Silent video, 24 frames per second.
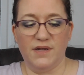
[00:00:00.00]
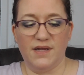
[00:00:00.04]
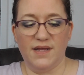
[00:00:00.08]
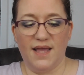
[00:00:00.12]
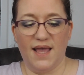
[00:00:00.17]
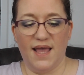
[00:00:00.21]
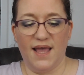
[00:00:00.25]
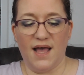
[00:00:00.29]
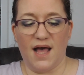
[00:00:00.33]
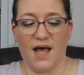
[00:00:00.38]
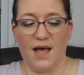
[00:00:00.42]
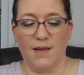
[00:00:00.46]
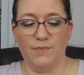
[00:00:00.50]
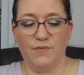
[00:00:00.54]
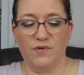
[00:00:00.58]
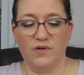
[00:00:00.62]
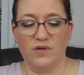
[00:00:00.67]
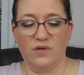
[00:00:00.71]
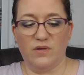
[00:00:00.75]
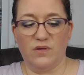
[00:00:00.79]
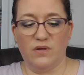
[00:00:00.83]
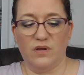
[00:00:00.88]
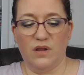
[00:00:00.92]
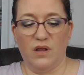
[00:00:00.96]
Decay
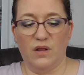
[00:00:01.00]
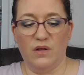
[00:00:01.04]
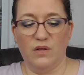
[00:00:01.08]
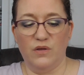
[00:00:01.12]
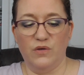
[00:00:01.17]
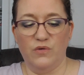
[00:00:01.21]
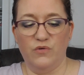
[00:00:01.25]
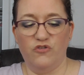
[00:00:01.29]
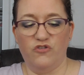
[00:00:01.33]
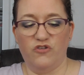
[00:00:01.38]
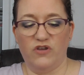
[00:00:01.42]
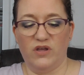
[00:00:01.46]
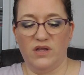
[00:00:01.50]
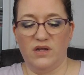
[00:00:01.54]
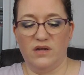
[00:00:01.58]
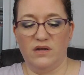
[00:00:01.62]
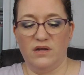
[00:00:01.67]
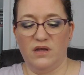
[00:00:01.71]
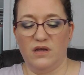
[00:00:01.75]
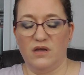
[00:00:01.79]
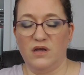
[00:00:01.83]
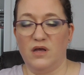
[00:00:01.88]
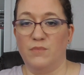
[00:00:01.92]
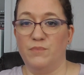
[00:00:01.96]
Optical
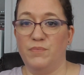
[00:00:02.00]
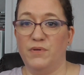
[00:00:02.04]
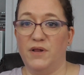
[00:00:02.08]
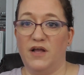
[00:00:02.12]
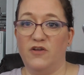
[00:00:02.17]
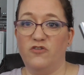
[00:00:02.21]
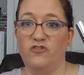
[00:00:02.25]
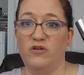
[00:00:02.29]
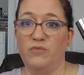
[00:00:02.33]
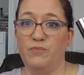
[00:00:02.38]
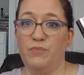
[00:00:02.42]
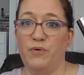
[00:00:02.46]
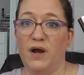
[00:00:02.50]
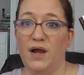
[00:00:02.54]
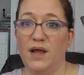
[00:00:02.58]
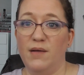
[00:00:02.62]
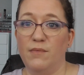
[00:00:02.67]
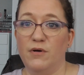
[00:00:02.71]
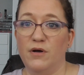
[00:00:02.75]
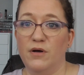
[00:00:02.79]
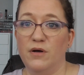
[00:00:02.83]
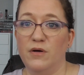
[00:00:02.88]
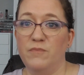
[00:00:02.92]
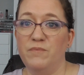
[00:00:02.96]
Illusion Complexion
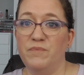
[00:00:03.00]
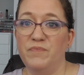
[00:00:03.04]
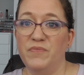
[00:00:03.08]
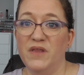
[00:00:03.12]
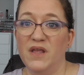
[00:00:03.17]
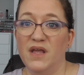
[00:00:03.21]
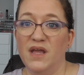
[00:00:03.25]
Primer.